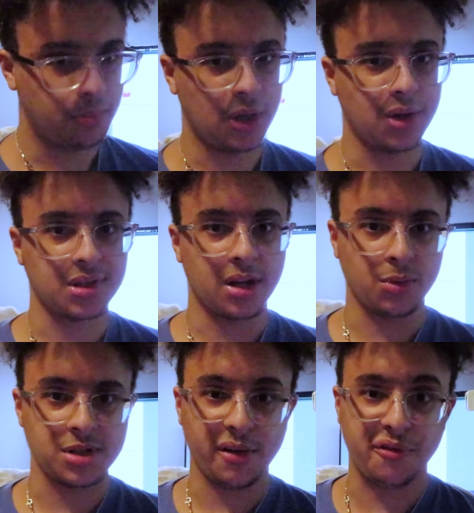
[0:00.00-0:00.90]
because I
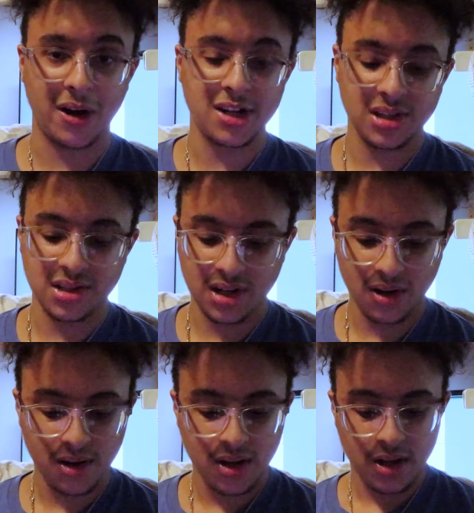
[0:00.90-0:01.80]
don't take French this
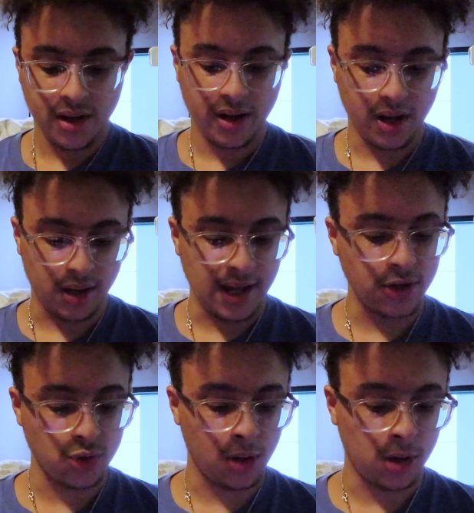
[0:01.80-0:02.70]
year.
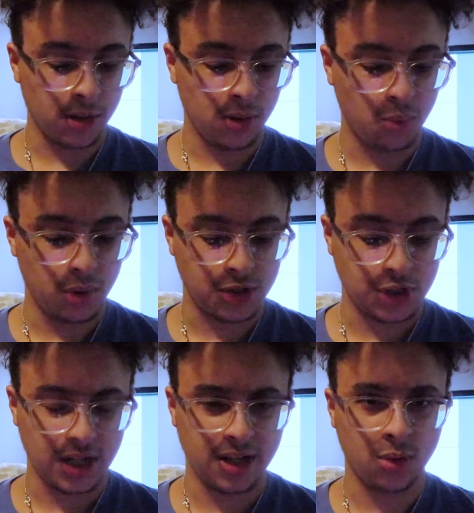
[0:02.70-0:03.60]
Android Auto,
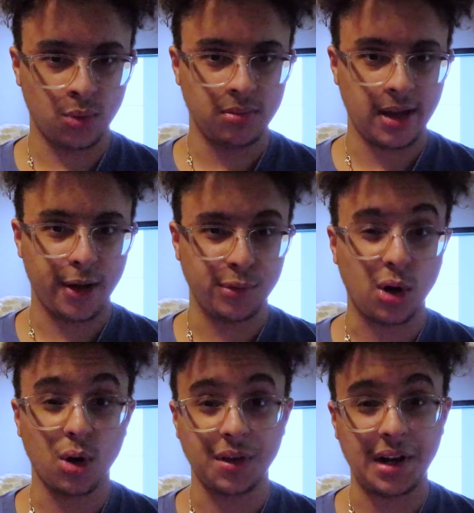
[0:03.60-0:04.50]
which I don't have a
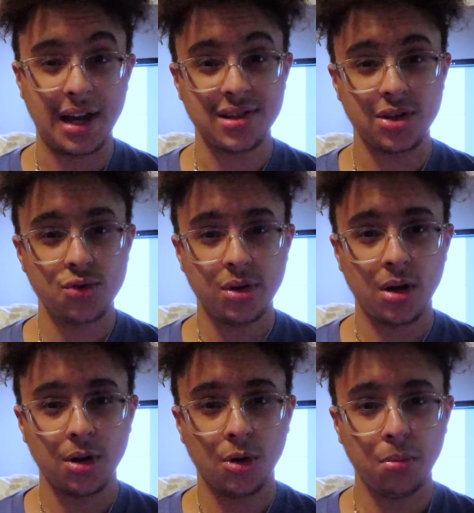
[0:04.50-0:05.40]
car that has Android
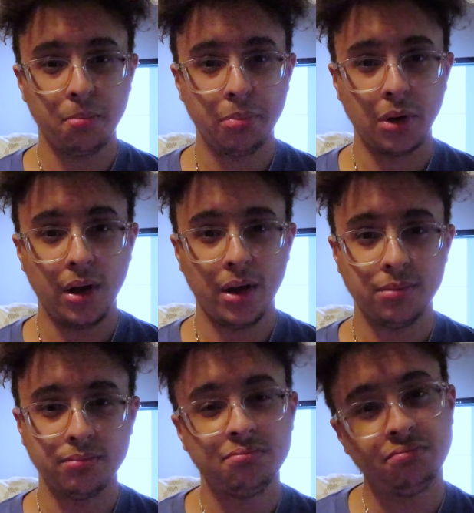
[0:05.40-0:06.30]
Auto, but